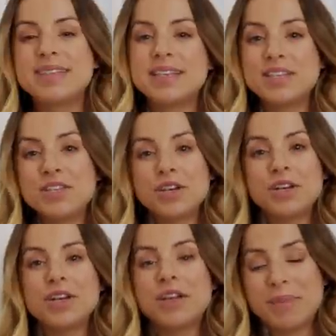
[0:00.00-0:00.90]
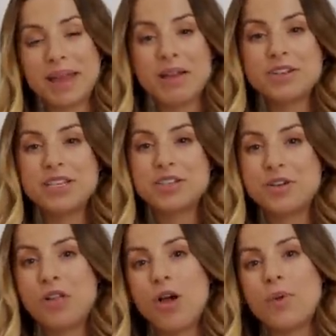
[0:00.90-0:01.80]
sister, my younger sister
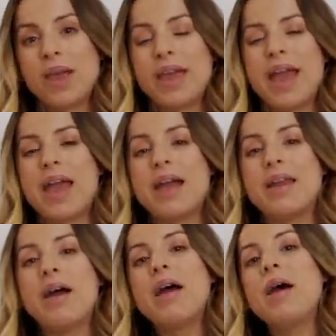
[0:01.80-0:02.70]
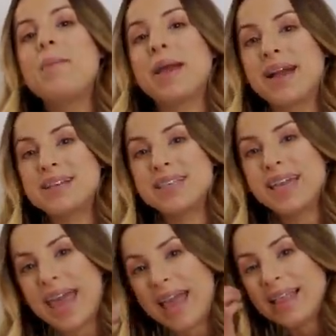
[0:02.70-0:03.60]
Chloe, and my cousin
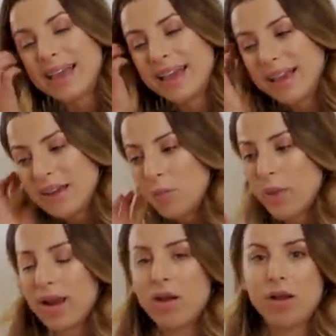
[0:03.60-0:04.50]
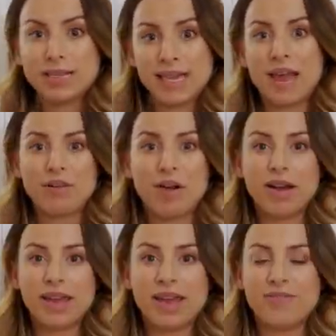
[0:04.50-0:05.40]
Caitlin went together
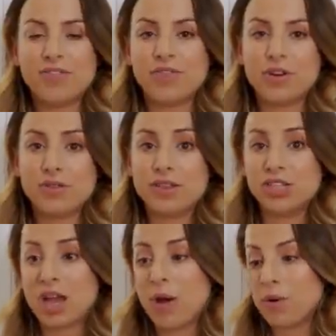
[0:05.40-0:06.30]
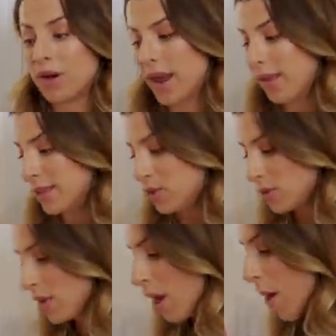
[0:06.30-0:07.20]
on a gift for the shower, and this was